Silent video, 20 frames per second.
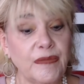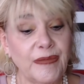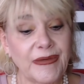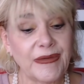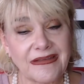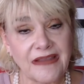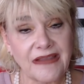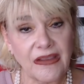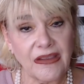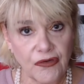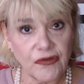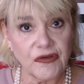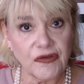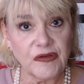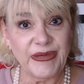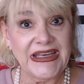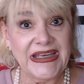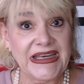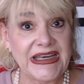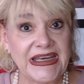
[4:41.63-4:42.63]
because those
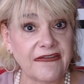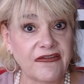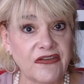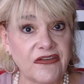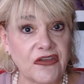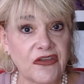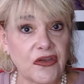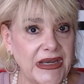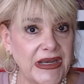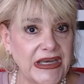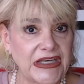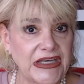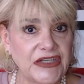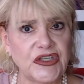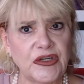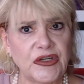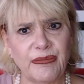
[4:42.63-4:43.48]
PDFs are ready too.